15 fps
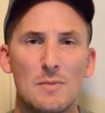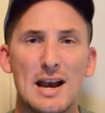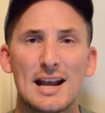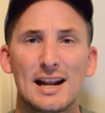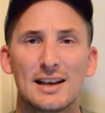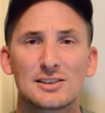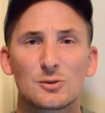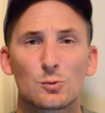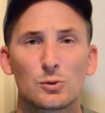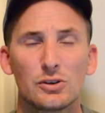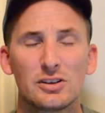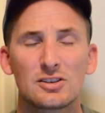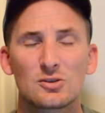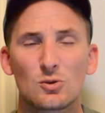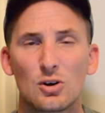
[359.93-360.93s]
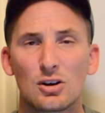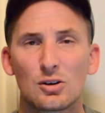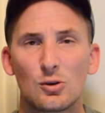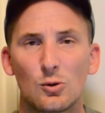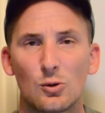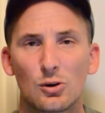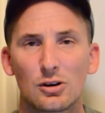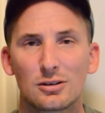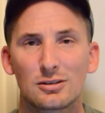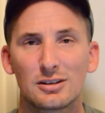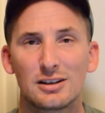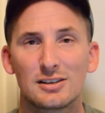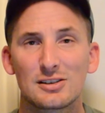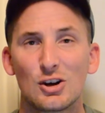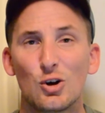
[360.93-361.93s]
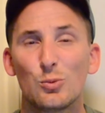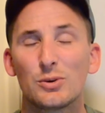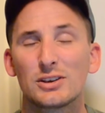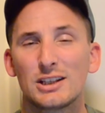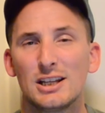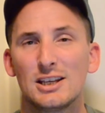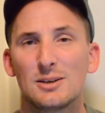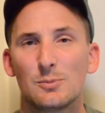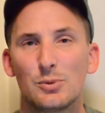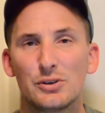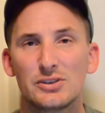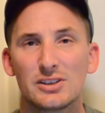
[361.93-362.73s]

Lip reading: Matt has a really strong core and is hoping that he can put